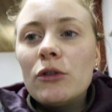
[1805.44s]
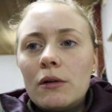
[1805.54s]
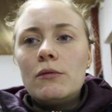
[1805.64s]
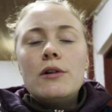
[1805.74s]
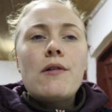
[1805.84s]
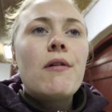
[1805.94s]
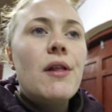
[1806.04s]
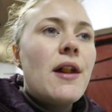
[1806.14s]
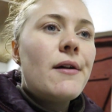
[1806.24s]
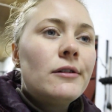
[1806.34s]
Go
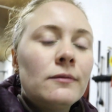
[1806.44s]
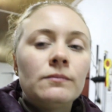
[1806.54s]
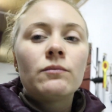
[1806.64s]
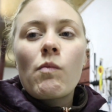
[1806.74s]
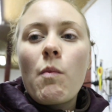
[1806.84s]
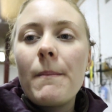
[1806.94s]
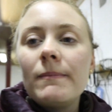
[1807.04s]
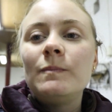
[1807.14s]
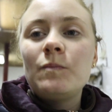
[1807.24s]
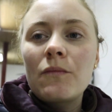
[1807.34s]
over
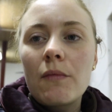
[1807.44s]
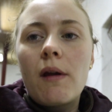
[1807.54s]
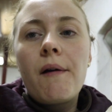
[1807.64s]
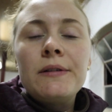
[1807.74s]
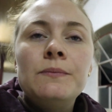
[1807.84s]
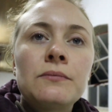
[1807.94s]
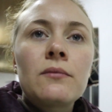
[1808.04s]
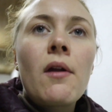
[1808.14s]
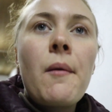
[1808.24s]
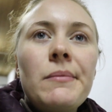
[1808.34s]
there.
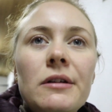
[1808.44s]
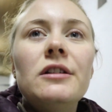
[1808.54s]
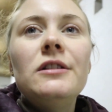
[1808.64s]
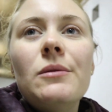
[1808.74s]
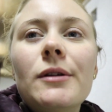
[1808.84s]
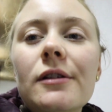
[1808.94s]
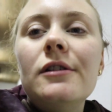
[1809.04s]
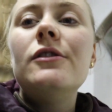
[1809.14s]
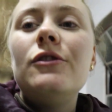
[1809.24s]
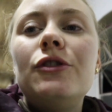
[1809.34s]
Because I wanted to